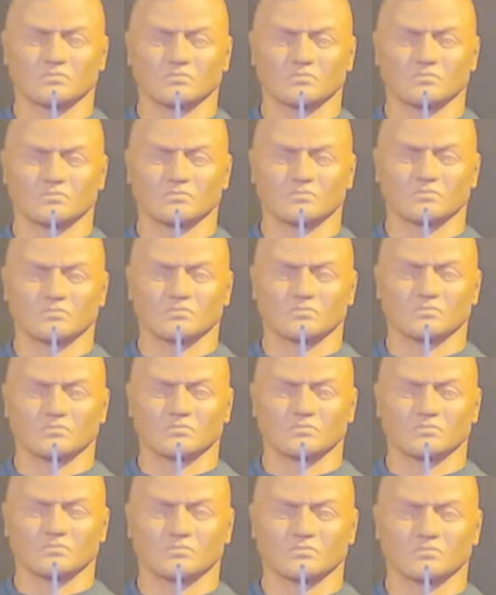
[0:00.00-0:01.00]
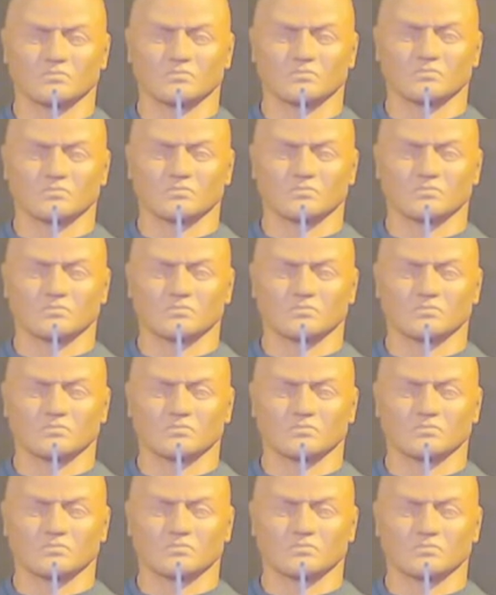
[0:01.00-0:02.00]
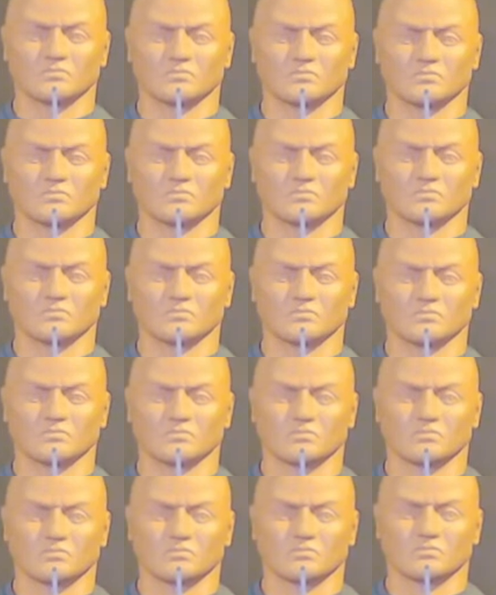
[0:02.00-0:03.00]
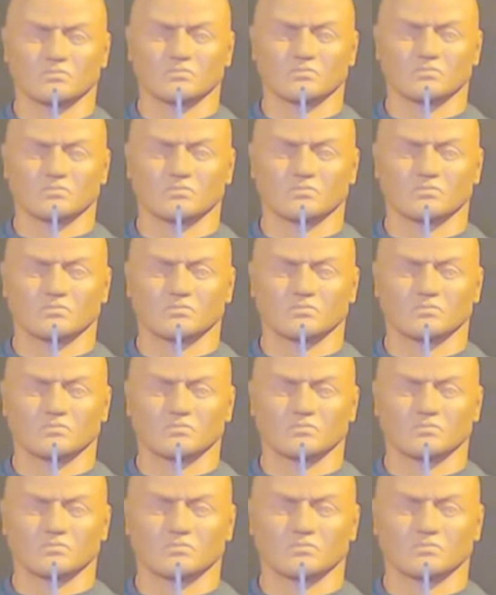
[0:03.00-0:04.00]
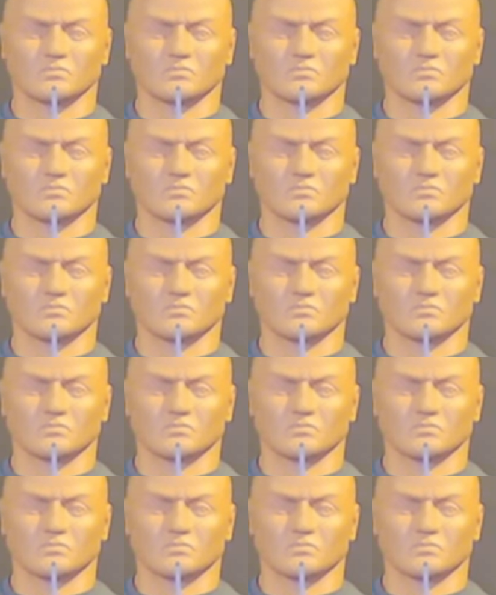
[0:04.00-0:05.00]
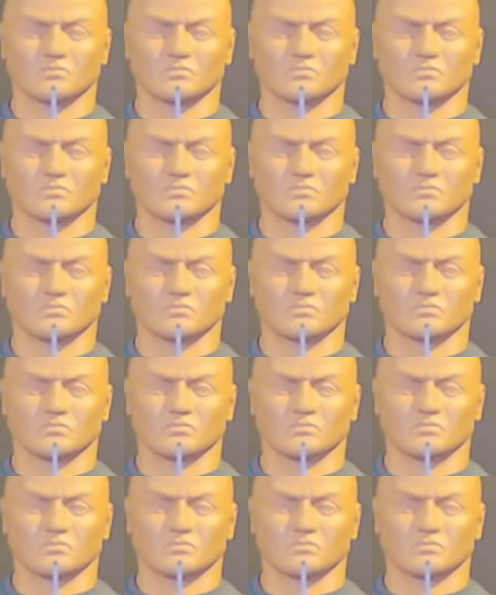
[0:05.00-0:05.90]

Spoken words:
(silent)